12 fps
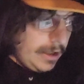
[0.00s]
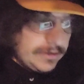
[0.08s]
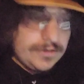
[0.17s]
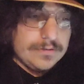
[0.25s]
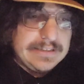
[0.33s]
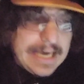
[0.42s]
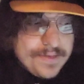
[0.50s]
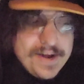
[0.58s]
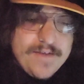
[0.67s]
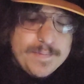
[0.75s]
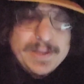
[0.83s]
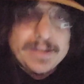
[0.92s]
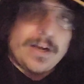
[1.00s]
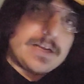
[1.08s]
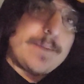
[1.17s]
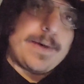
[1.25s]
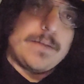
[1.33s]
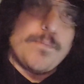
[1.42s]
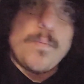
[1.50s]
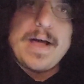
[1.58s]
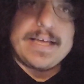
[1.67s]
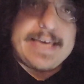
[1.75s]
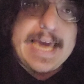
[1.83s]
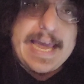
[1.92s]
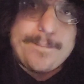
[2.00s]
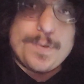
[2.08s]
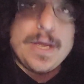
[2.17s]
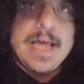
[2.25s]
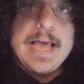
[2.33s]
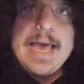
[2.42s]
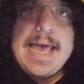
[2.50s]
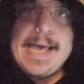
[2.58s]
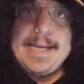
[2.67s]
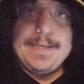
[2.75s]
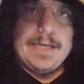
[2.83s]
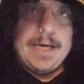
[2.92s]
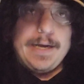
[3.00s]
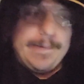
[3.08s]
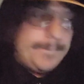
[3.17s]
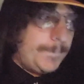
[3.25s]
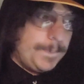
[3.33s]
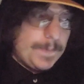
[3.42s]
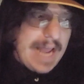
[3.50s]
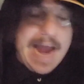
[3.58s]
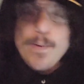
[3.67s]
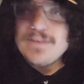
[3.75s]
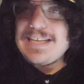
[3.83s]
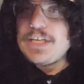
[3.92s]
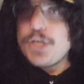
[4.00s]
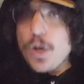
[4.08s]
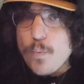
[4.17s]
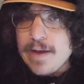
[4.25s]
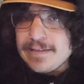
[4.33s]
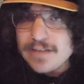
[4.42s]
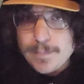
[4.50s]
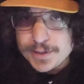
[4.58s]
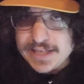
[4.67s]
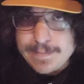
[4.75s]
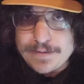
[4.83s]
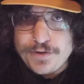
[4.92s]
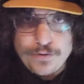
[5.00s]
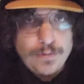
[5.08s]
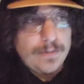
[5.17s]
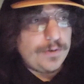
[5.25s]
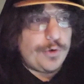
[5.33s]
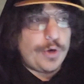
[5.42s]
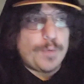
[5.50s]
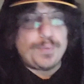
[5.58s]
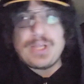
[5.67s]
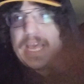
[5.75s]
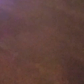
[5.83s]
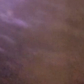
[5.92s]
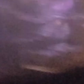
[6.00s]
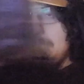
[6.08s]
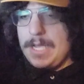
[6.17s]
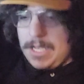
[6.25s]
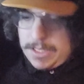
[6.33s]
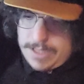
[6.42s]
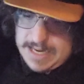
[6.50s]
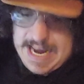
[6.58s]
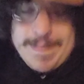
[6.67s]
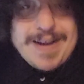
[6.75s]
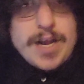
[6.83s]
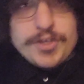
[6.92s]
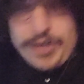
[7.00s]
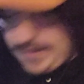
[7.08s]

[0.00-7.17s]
So yesterday we've been talking about mobile game, and I was like, you know what? Let's talk about the game that you're playing, the game that caught your